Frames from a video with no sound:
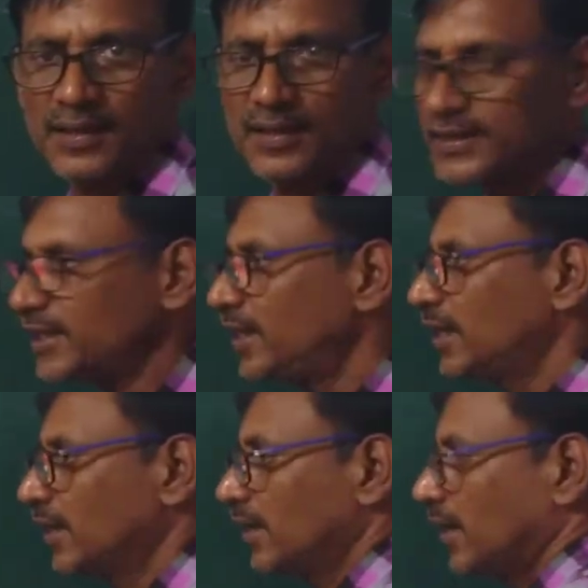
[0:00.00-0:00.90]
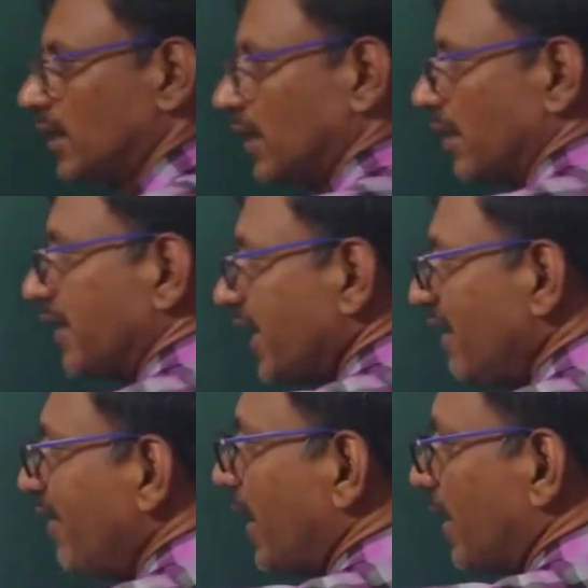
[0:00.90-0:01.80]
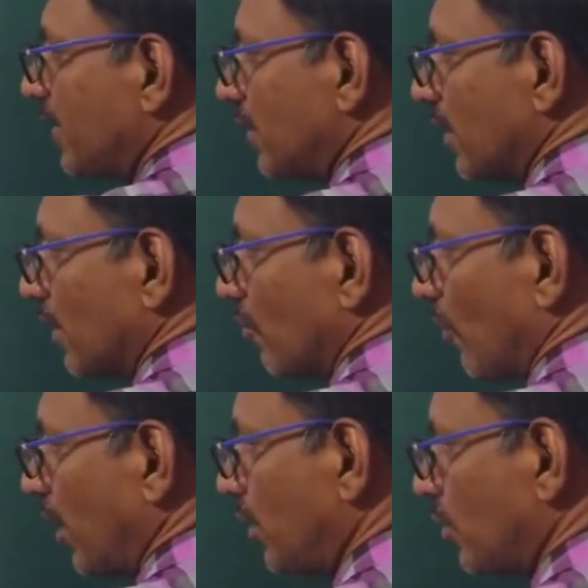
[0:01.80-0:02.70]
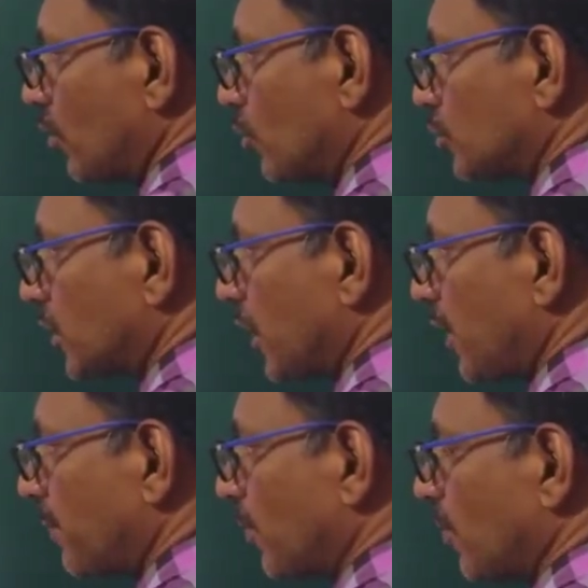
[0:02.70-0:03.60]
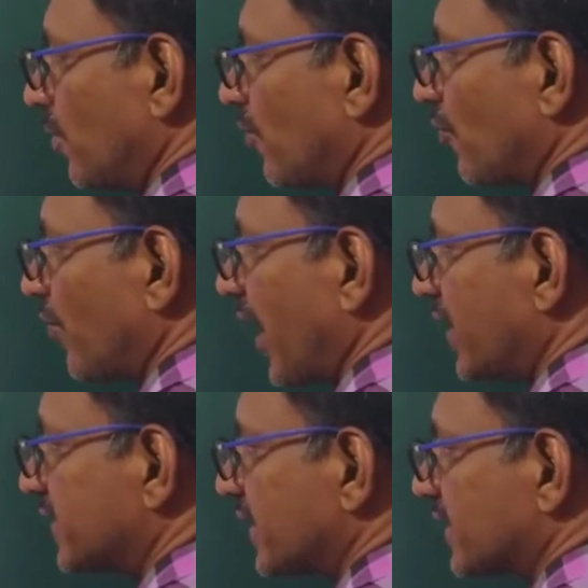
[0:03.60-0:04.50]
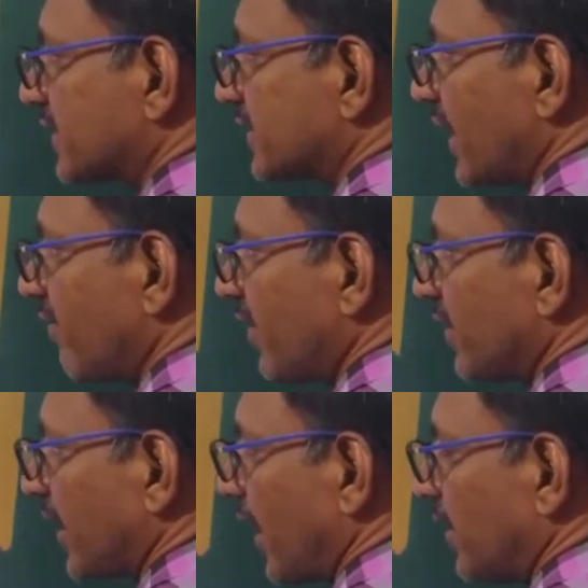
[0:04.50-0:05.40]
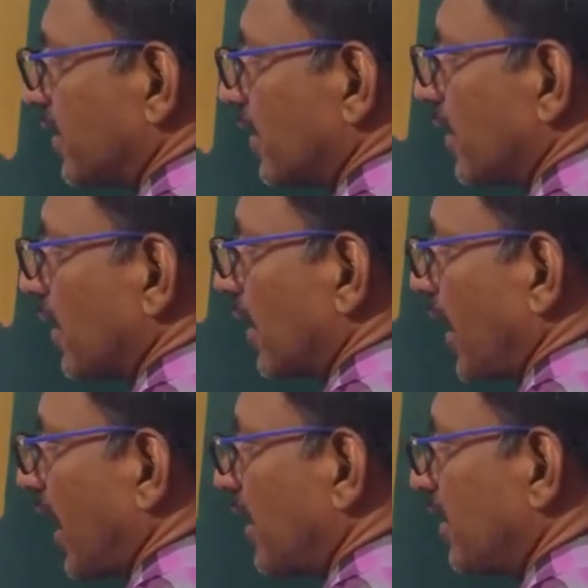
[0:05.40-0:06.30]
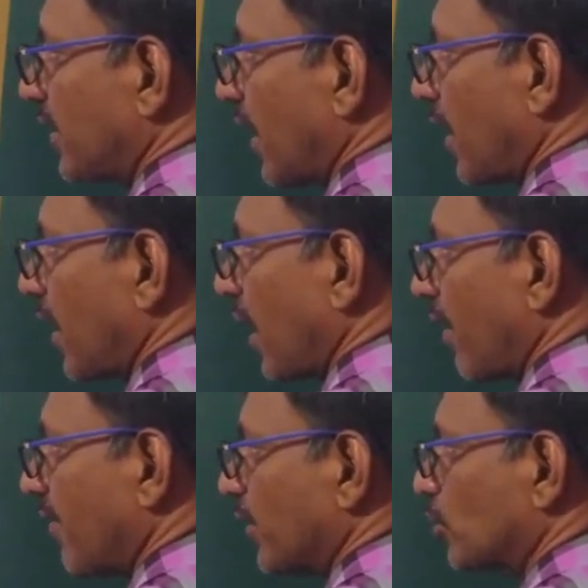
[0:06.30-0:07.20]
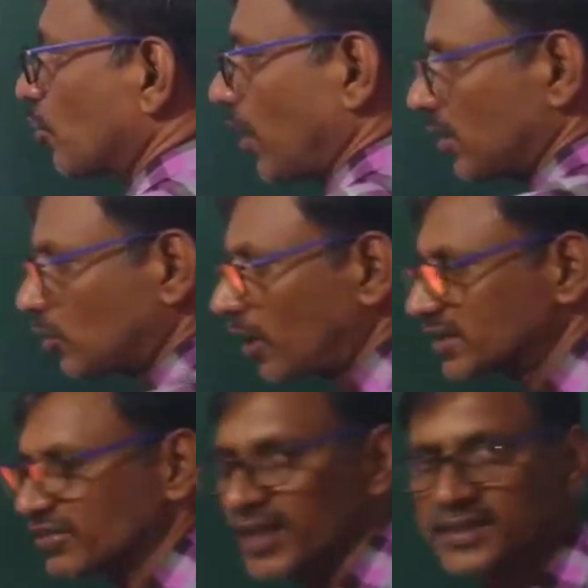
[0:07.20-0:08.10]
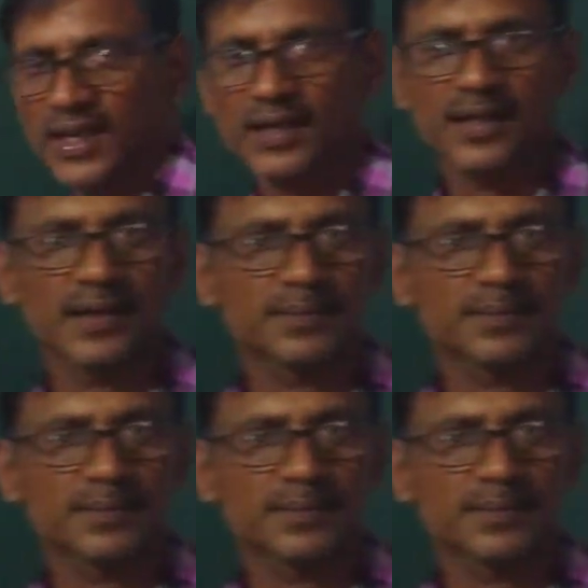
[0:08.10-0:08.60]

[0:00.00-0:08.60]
See, even 1, 2, 3, 4, 5, 6, 7, 8, 9, 10, 11, 12. 12 squares are there.